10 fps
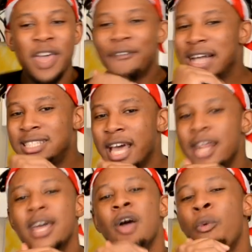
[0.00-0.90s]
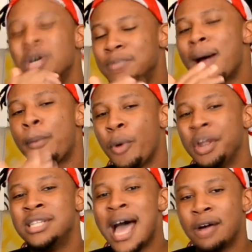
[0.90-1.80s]
if I said, what's the proper way
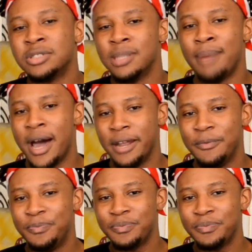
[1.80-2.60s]
to tackle somebody?